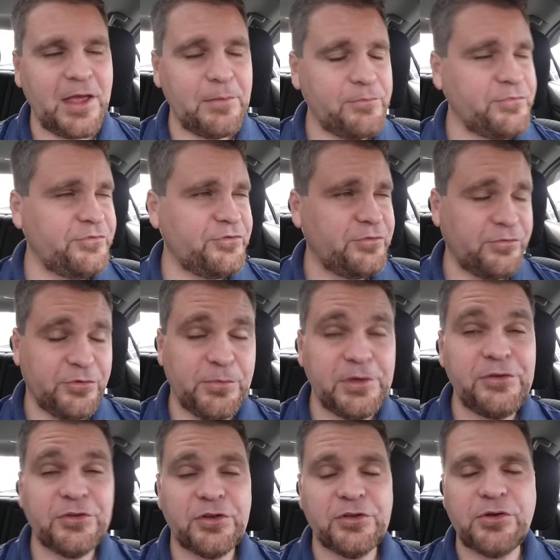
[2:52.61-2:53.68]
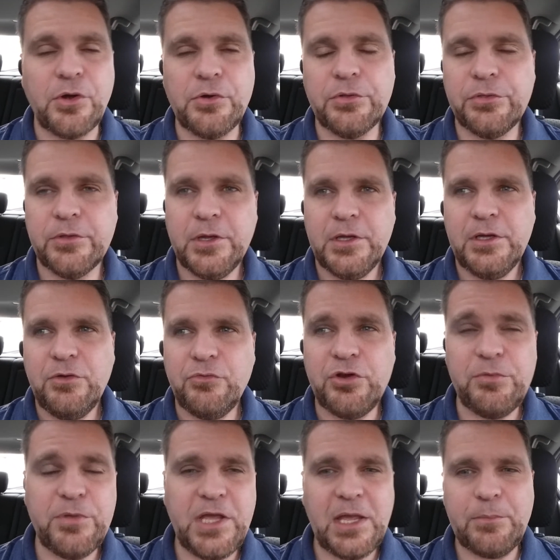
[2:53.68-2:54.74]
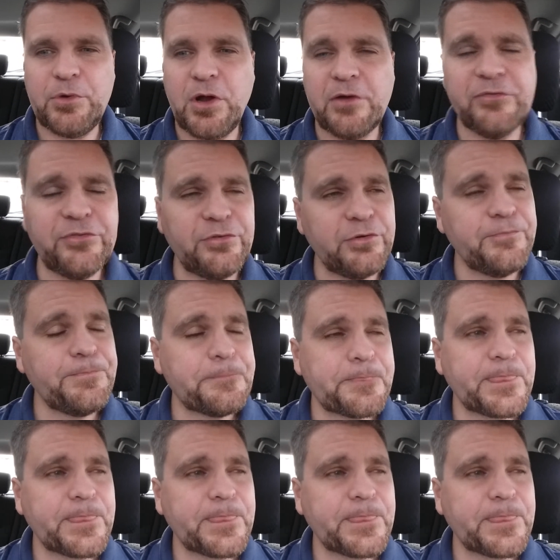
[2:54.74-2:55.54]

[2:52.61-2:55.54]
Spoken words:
I'm assuming he took an oath when he became an officer,